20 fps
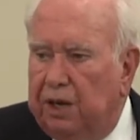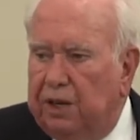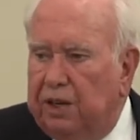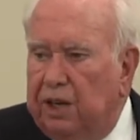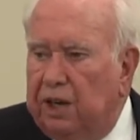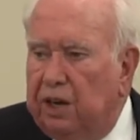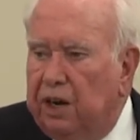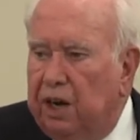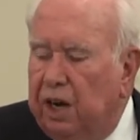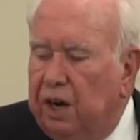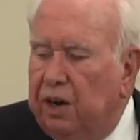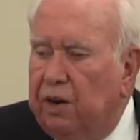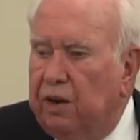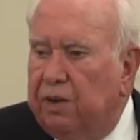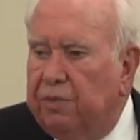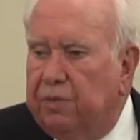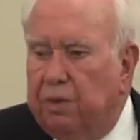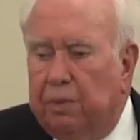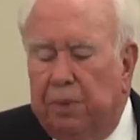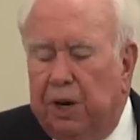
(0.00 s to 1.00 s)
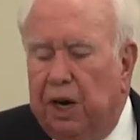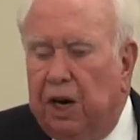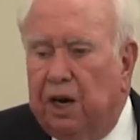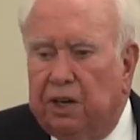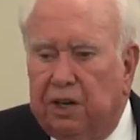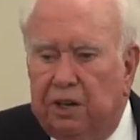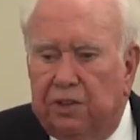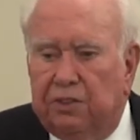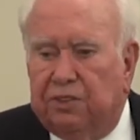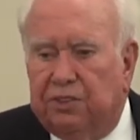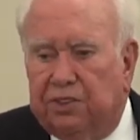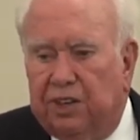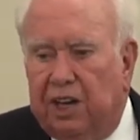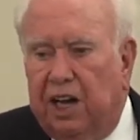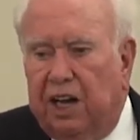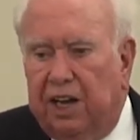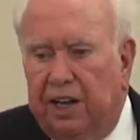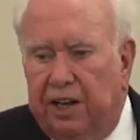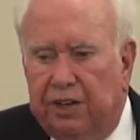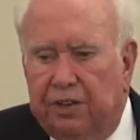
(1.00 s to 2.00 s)
in honor of American
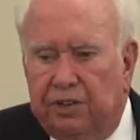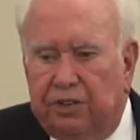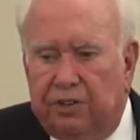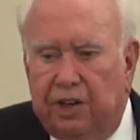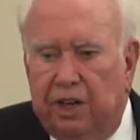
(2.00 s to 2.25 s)
science.